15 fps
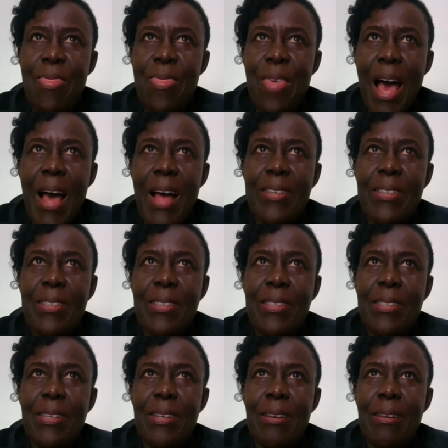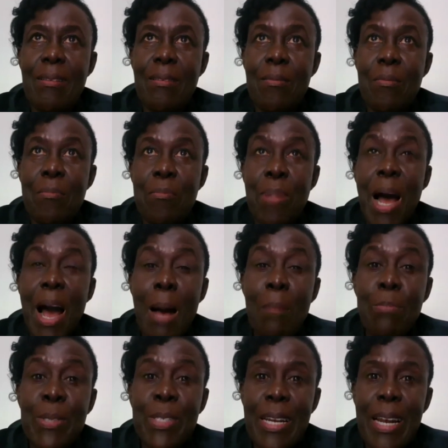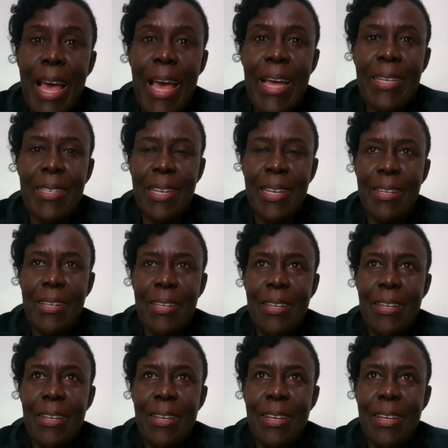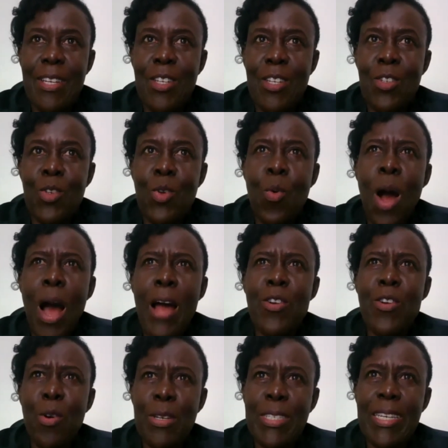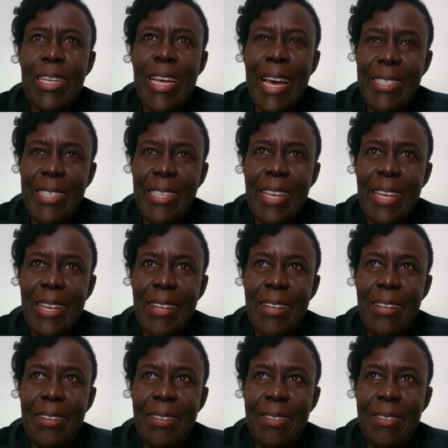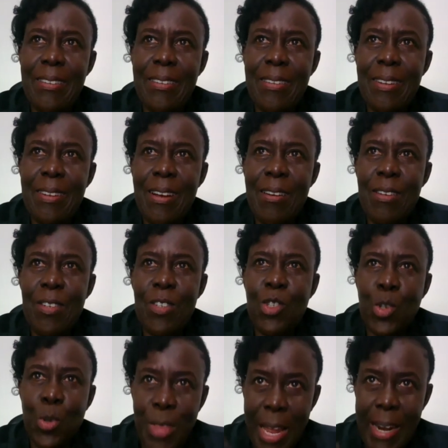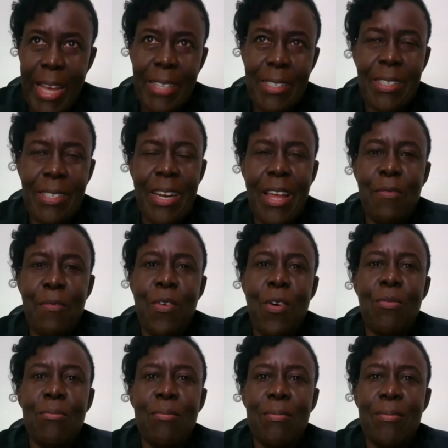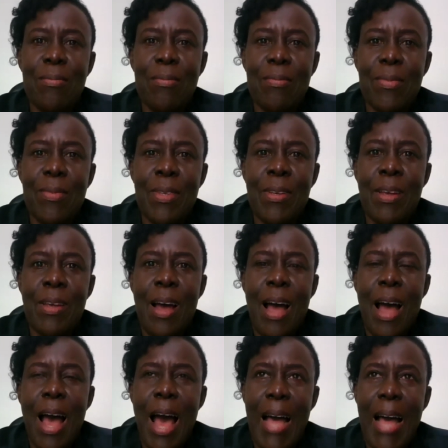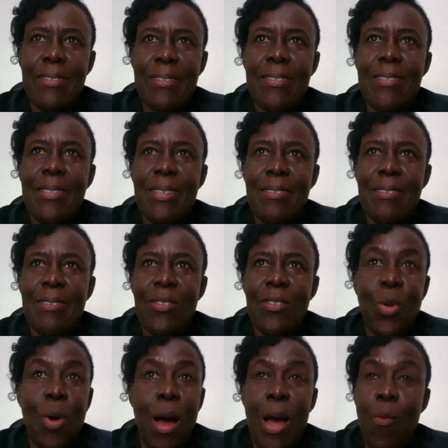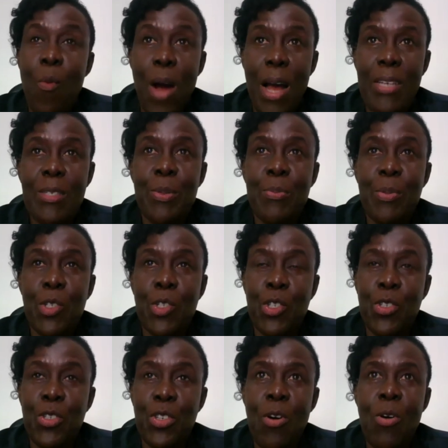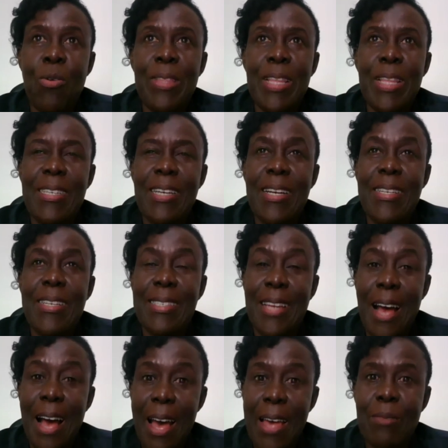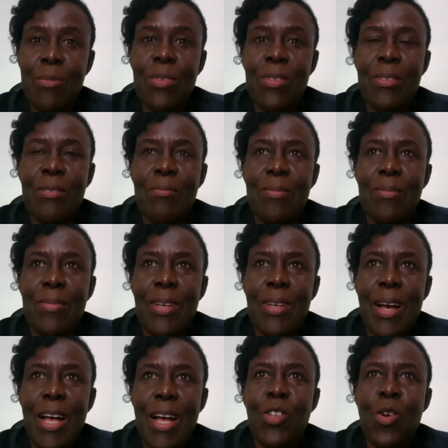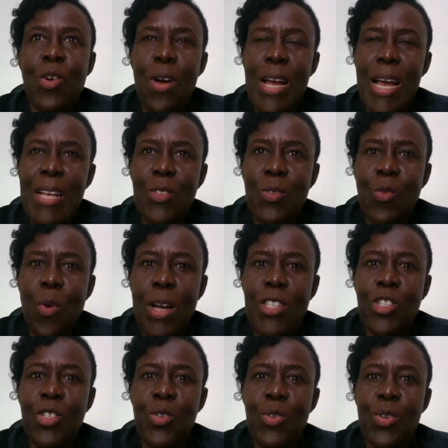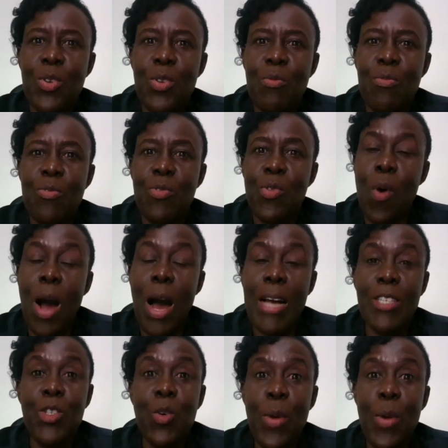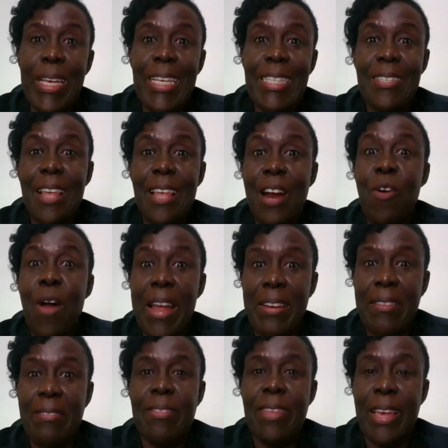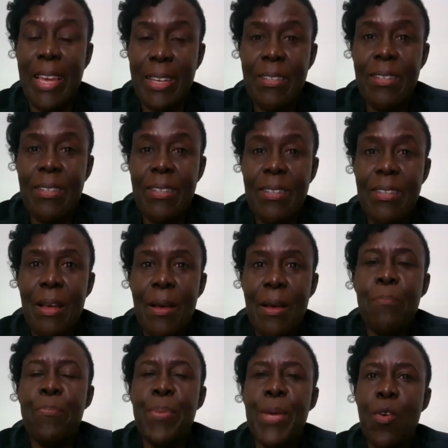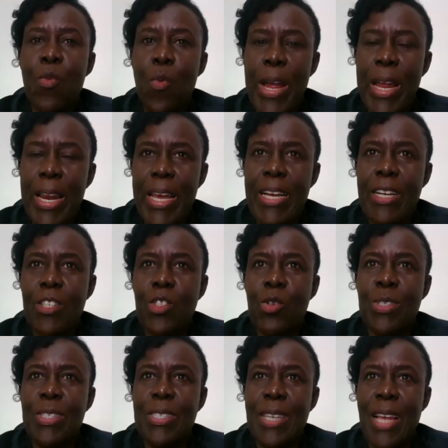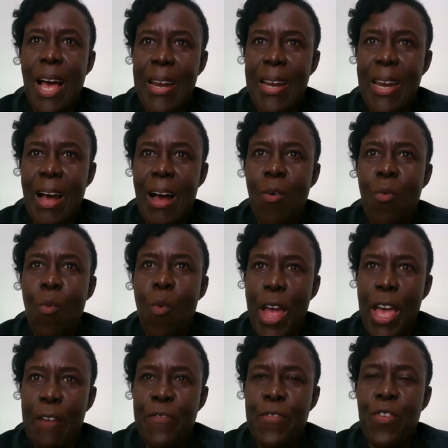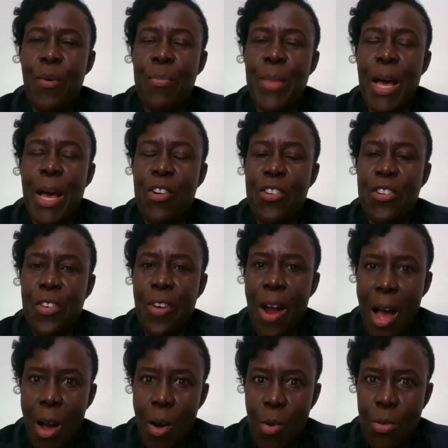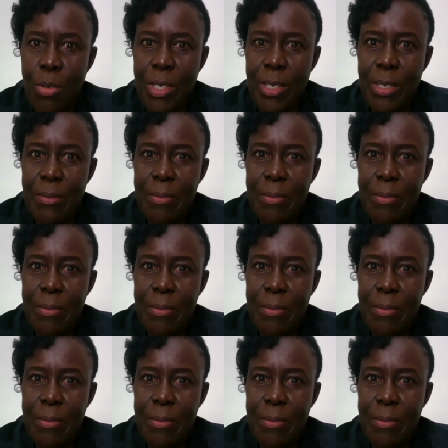that perhaps led to her not getting to the next level. And so I want people to know that at times, as long as what you are doing is the right thing, be willing to stand away from the crowd,